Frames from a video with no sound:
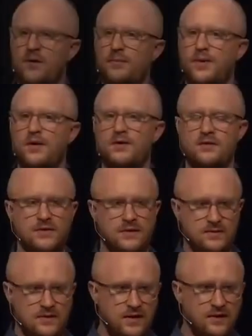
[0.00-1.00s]
I want to partner with
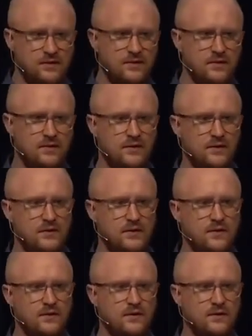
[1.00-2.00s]
him to heal.
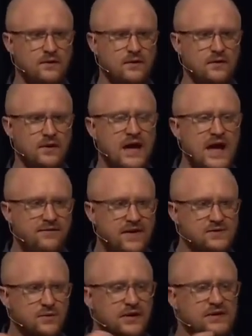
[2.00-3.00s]
If
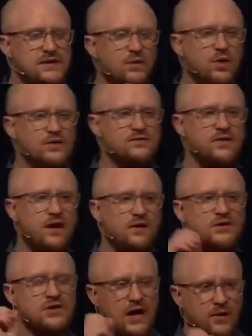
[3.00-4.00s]
he's releasing words of
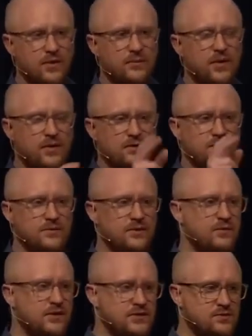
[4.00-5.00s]
knowledge, I want to partner with him
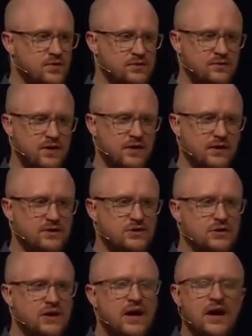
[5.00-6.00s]
to release words of
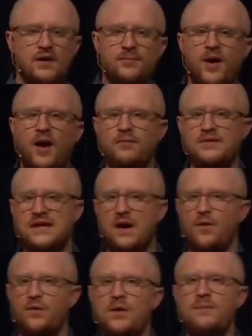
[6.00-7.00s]
knowledge. The problem is
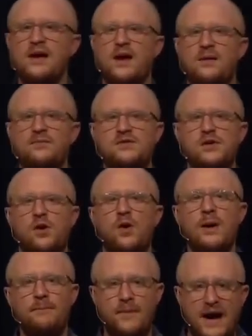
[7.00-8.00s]
that when we become
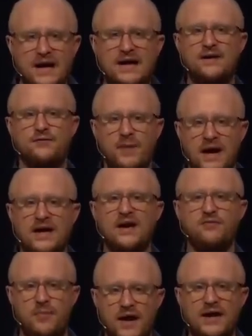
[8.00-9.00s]
so my gift, my
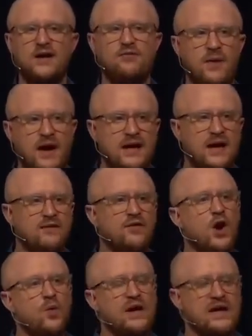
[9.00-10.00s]
gift, my gift, my
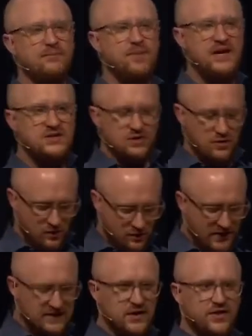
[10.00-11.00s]
gift, we get
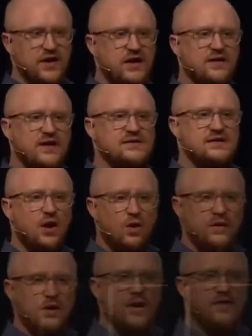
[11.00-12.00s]
pigeonholed into thinking that's the only